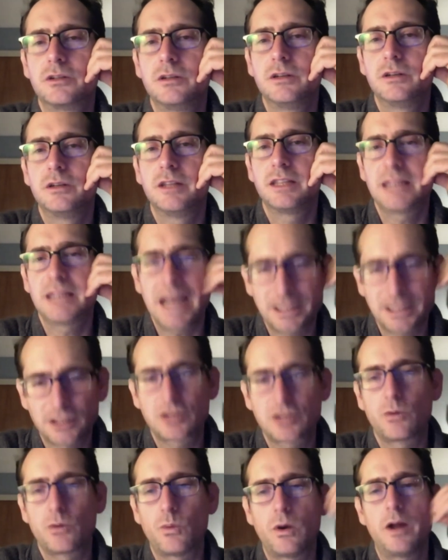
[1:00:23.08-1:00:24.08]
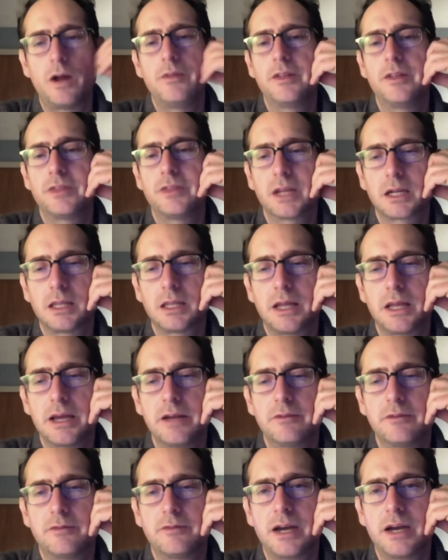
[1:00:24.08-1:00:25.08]
that that's the one that the
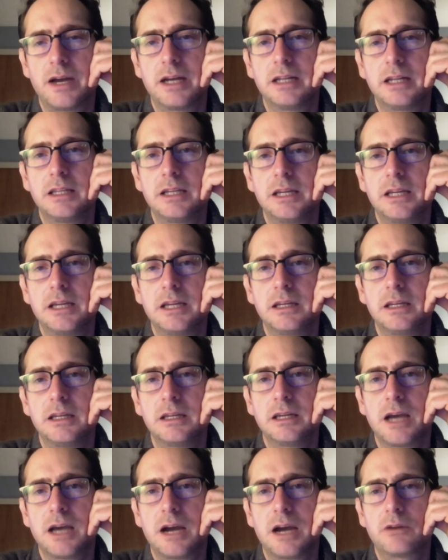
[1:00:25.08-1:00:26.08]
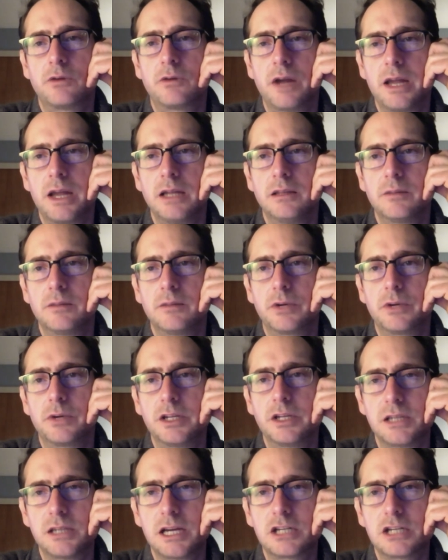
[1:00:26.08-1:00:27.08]
client finally got right. The
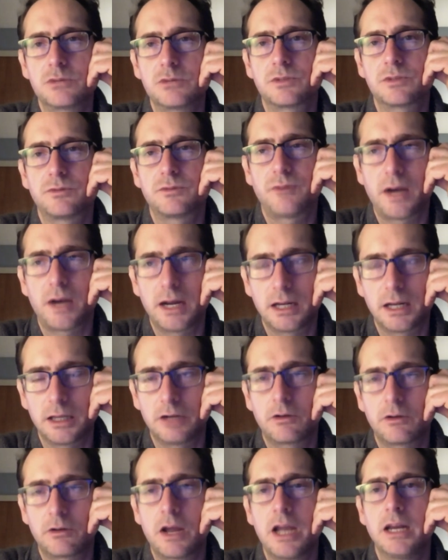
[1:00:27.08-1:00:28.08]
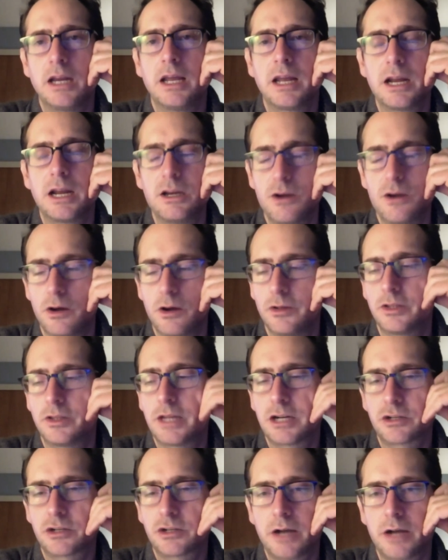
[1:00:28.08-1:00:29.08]
presentation was finally right, and I know that
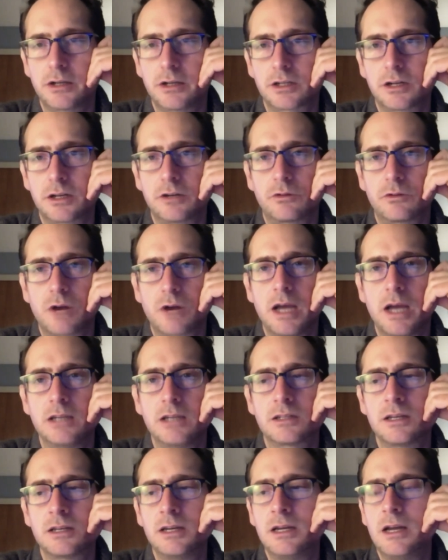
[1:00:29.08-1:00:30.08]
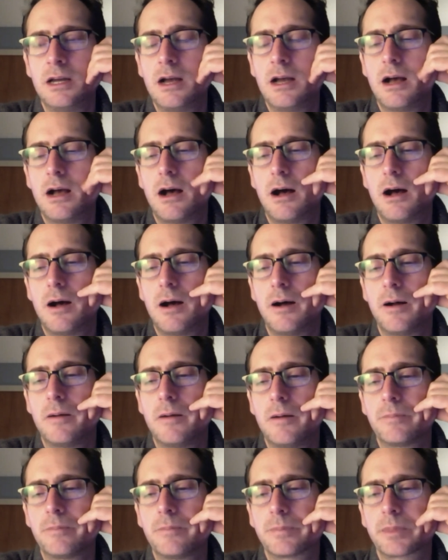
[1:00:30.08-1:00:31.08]
that trout is going to rise.
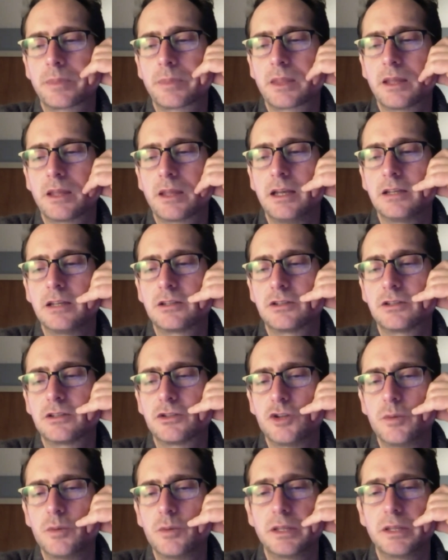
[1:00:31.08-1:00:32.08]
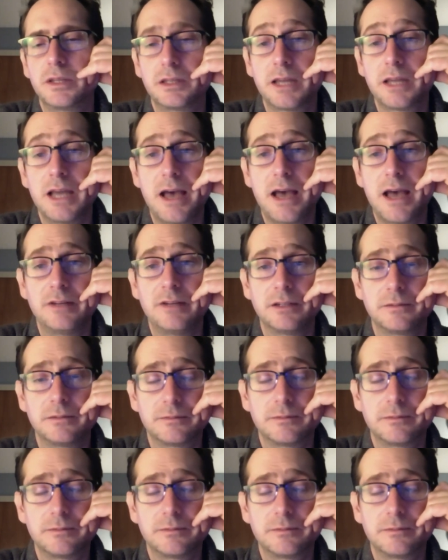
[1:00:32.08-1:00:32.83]
Um, assuming that they haven't